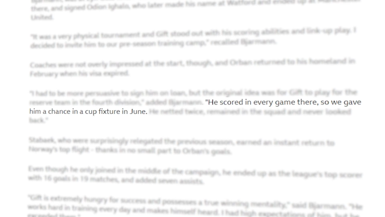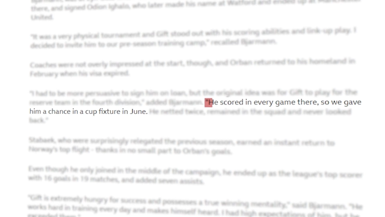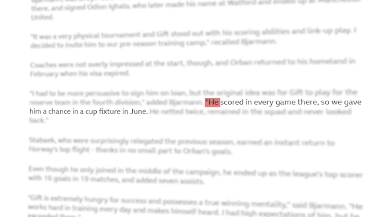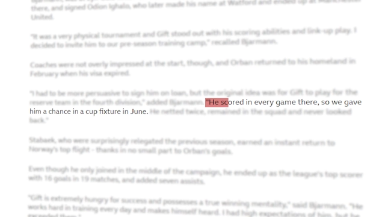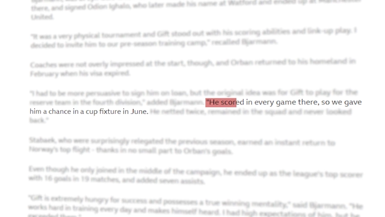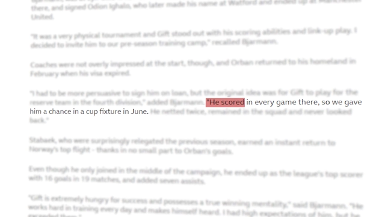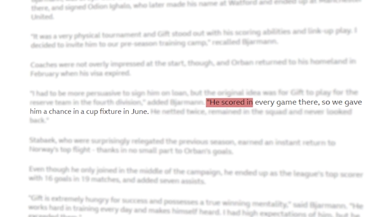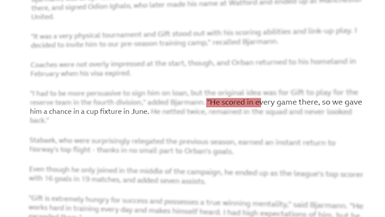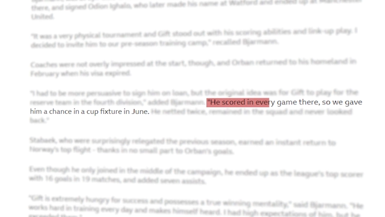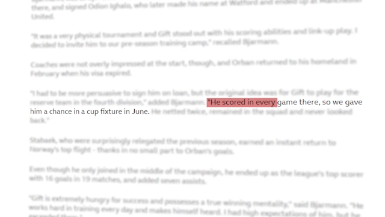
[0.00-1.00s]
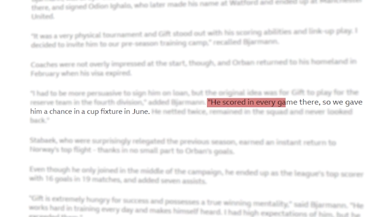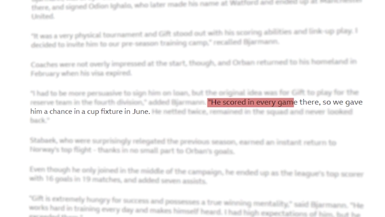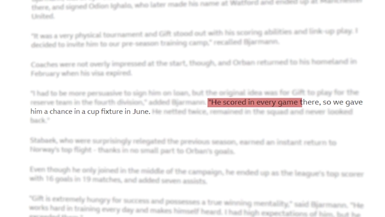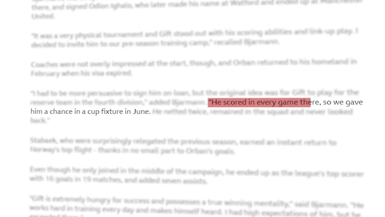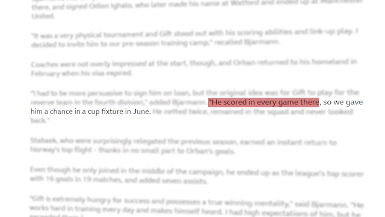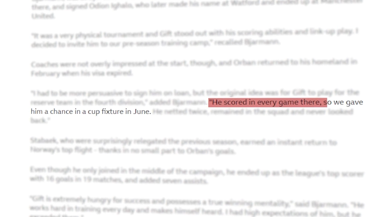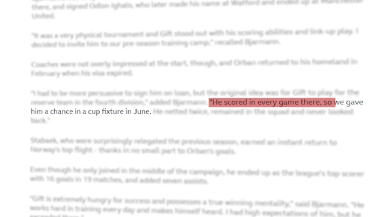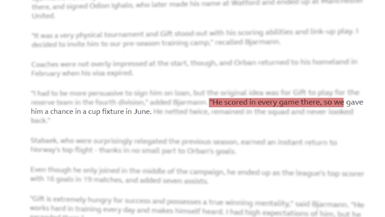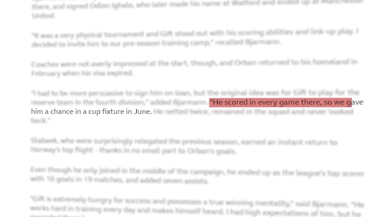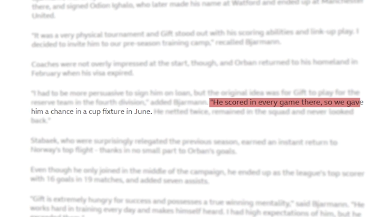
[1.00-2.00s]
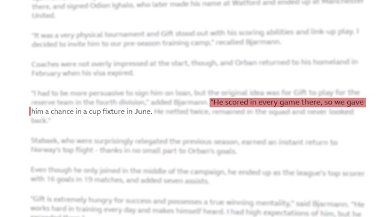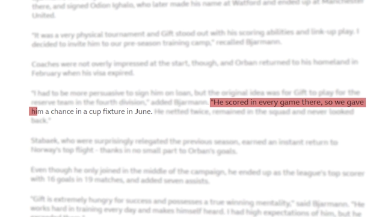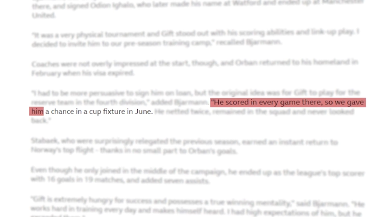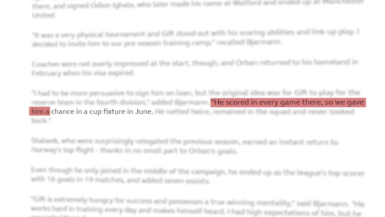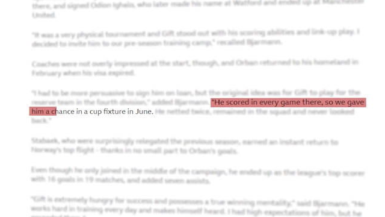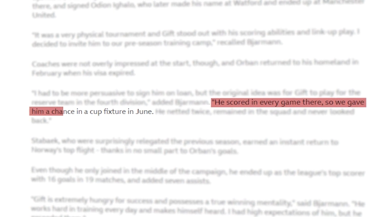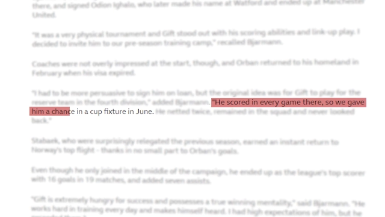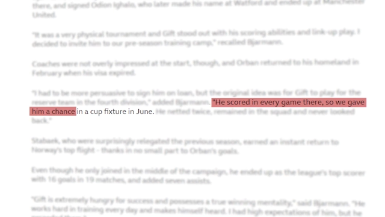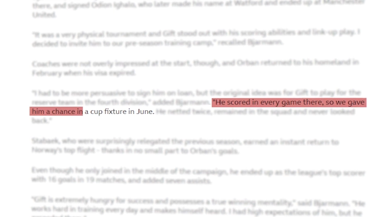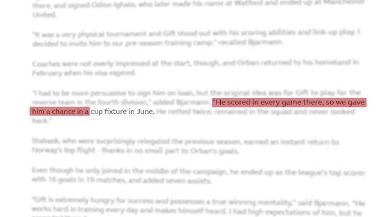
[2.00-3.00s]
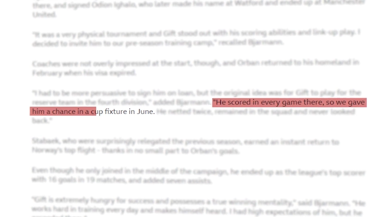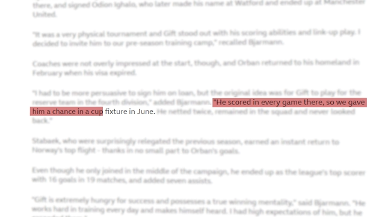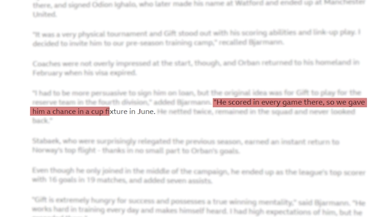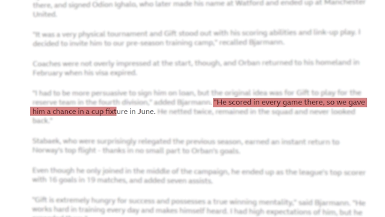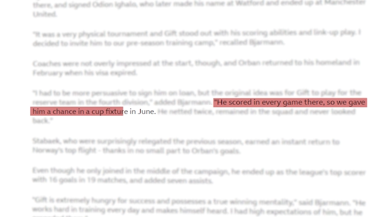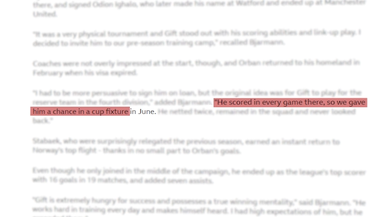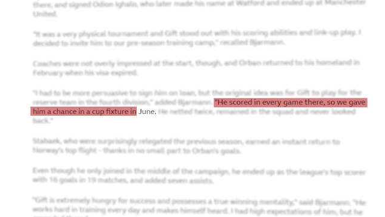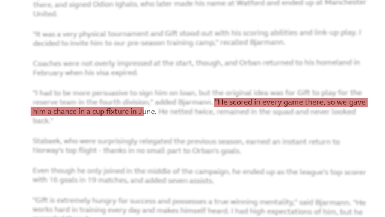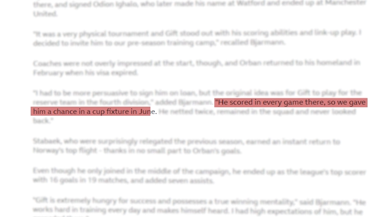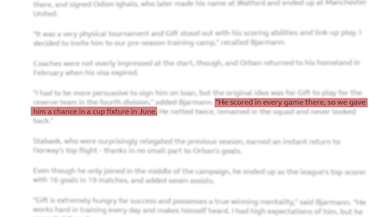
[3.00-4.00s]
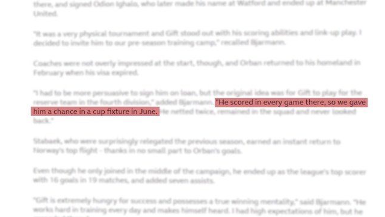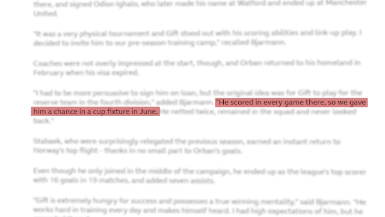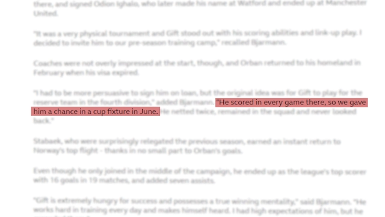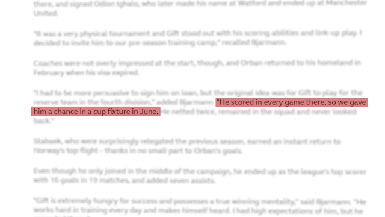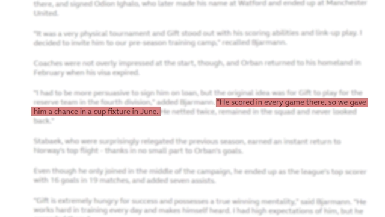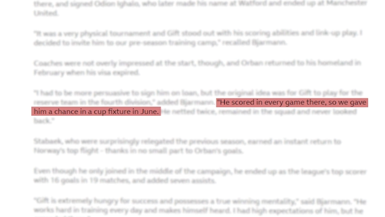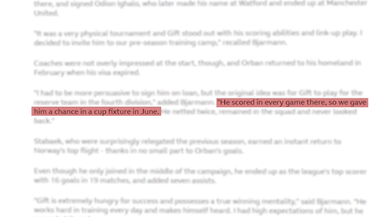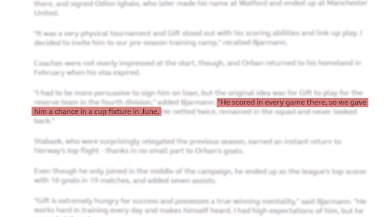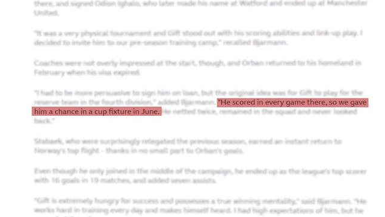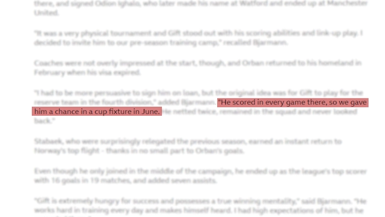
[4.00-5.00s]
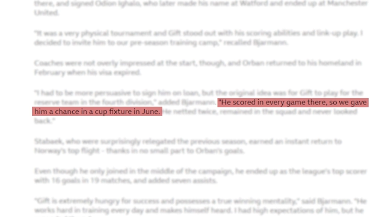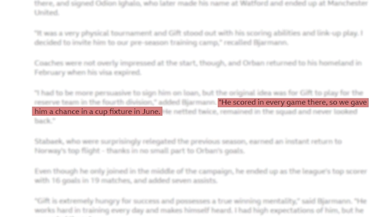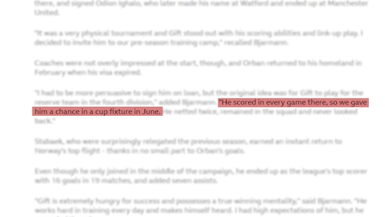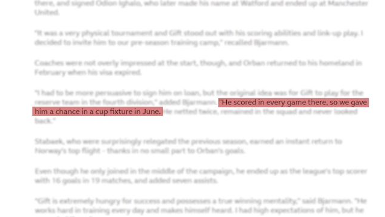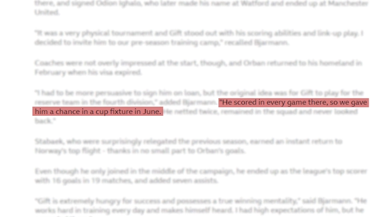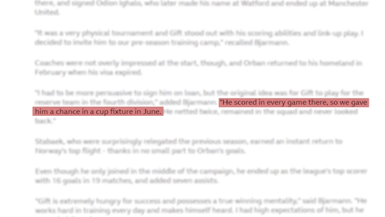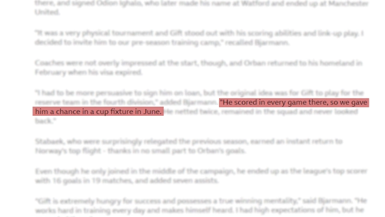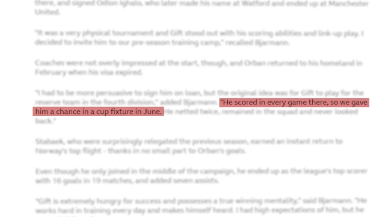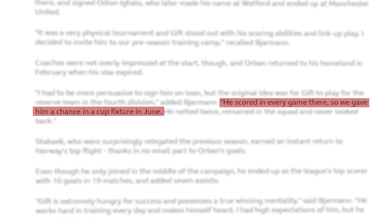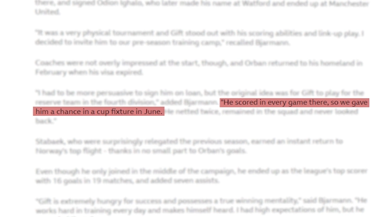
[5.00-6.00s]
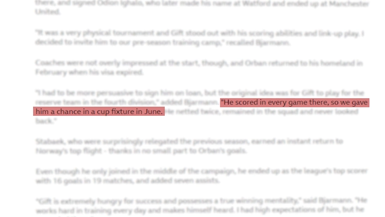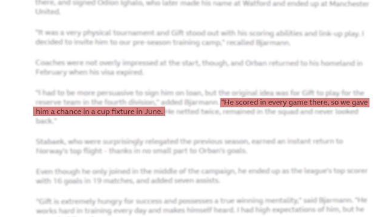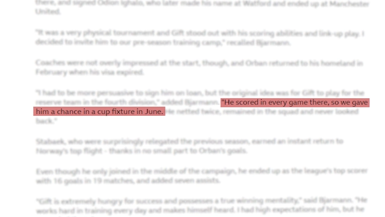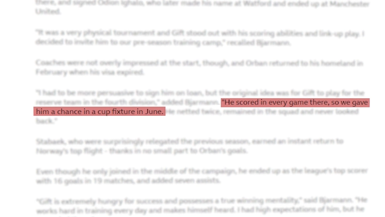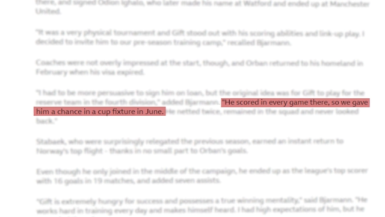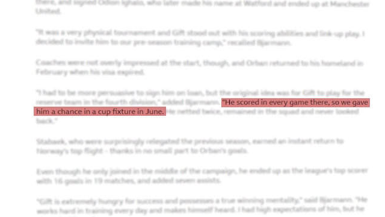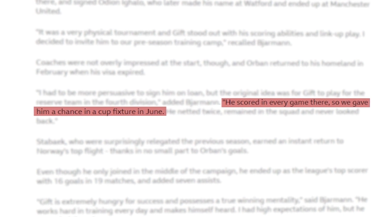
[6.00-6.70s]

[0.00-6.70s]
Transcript: Nobody's mouth can be seen.